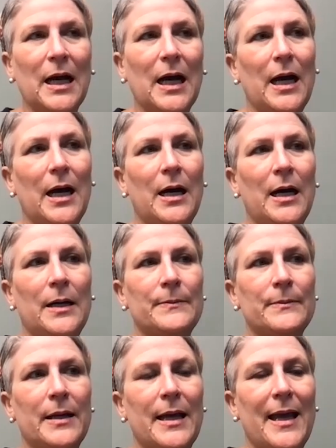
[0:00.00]

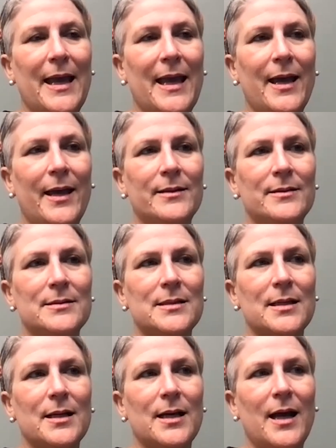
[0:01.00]
And
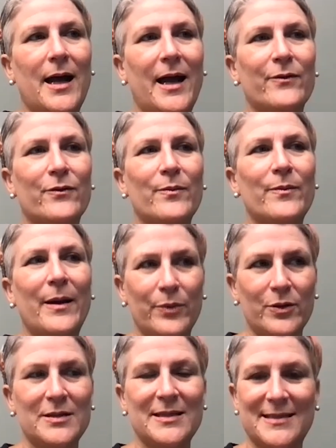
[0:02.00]
I
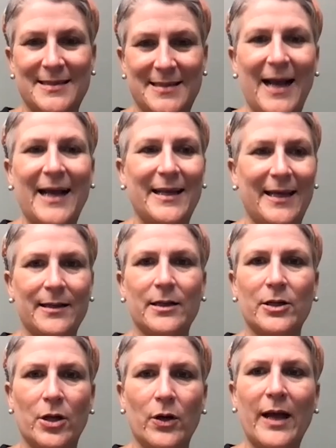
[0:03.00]
remember deciding,
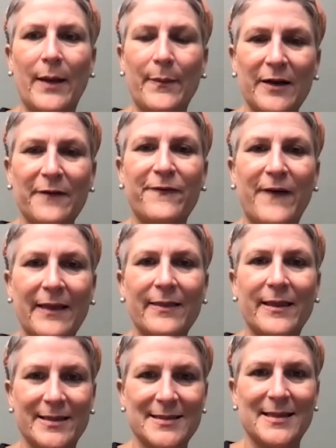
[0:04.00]
okay, I'm going to
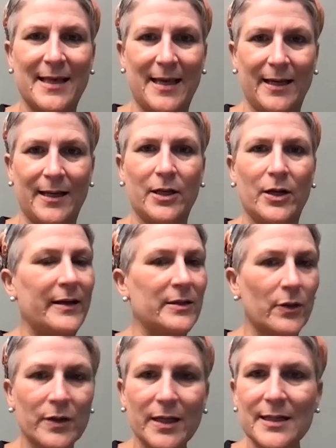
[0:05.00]
find this thing. I
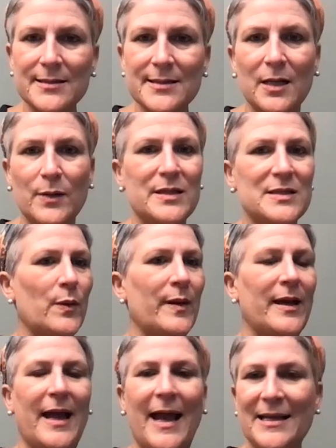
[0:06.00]
don't think it's going to be
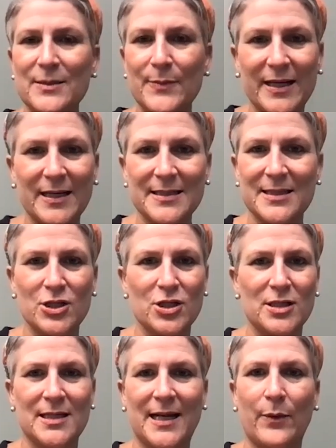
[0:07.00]
swimming. I had to make a
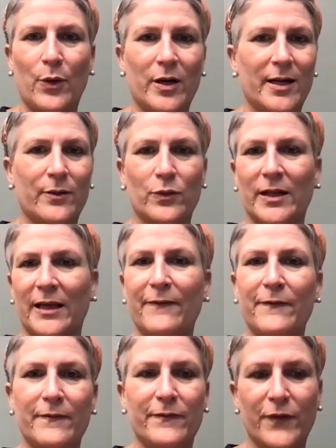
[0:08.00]
decision. Did I want to really
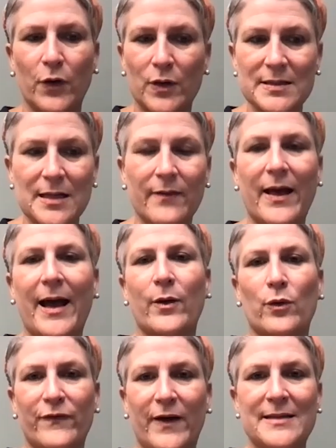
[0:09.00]
focus on that
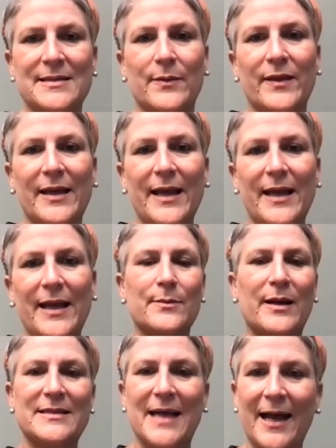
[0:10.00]
or find something else? And
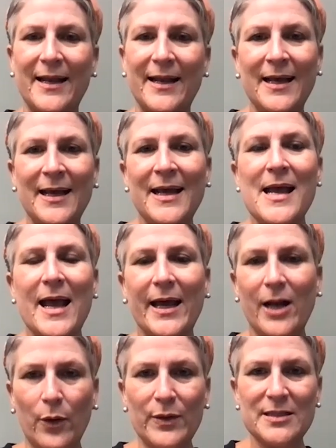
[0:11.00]
my dad had
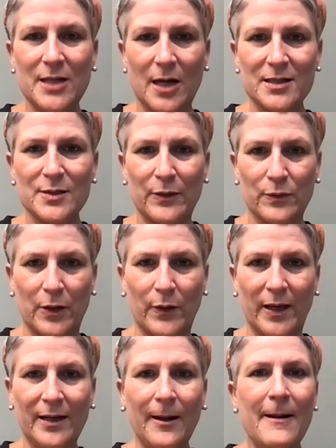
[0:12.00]
always talked about
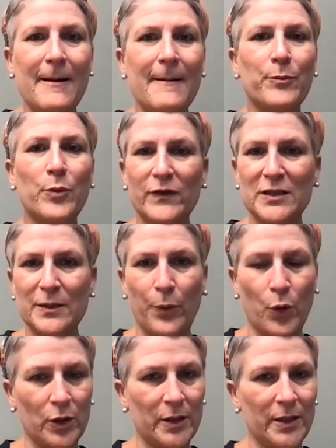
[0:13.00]
rowing, moving to
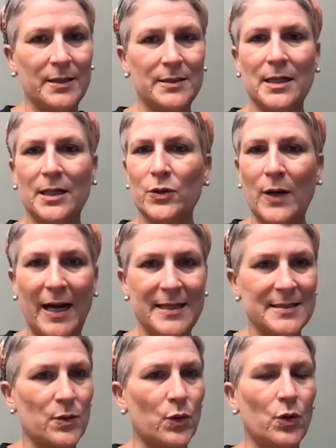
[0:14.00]
Portland, a new high
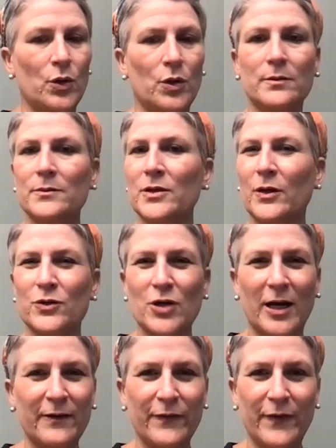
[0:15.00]
school,
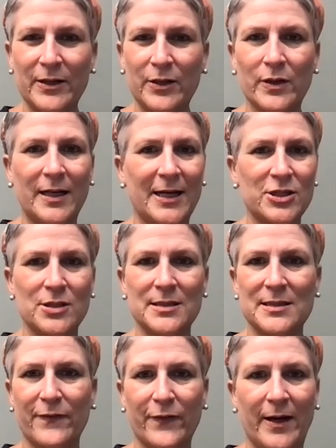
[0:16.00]
trying to find new connections
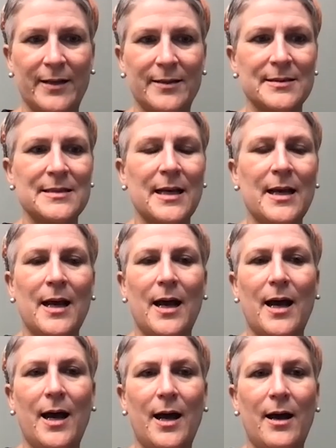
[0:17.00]
to friends.
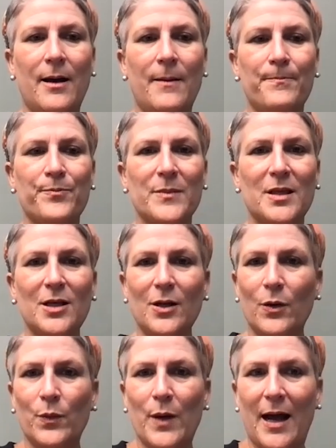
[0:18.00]
We
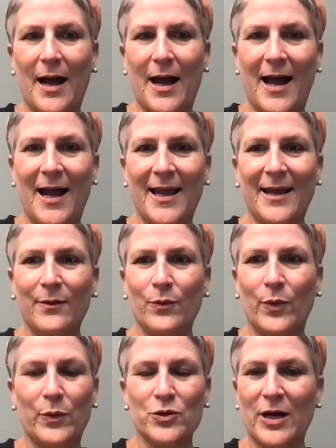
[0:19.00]

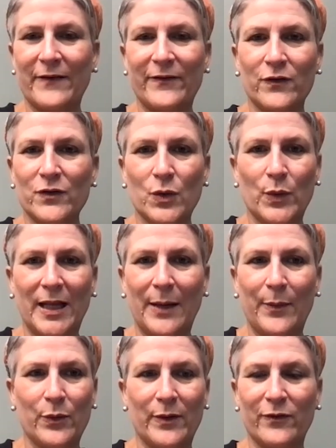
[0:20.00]
were driving over the
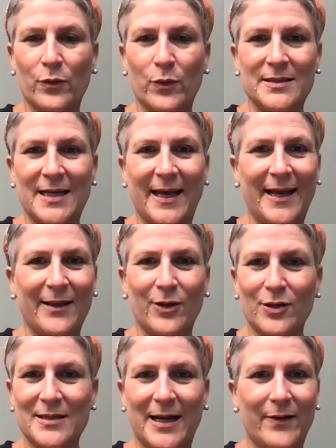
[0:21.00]
Willamette River one day. I
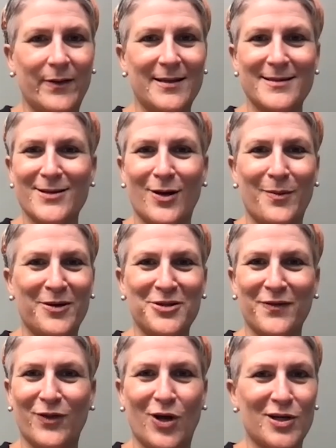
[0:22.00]
looked down, I saw a bunch
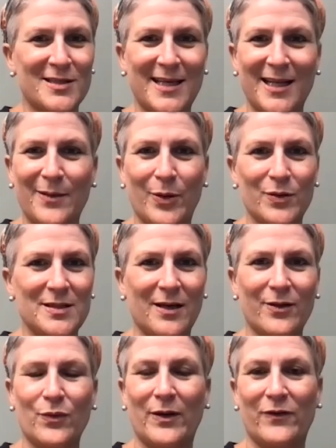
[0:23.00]
of long, skinny boats on
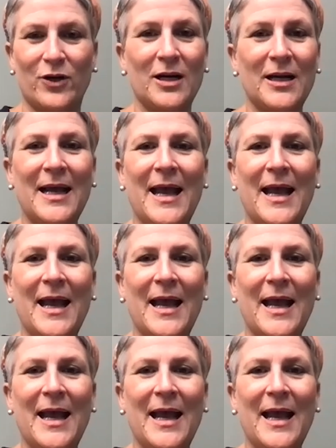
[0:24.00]
the river.